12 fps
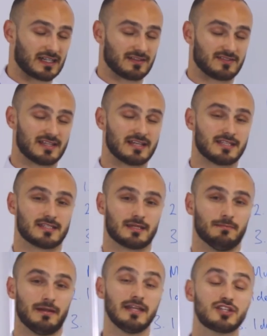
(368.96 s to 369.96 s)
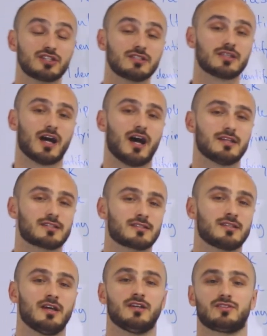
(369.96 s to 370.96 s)
kind of sentence completion
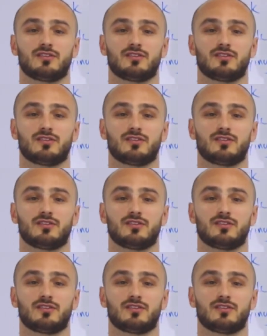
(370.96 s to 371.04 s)
tasks.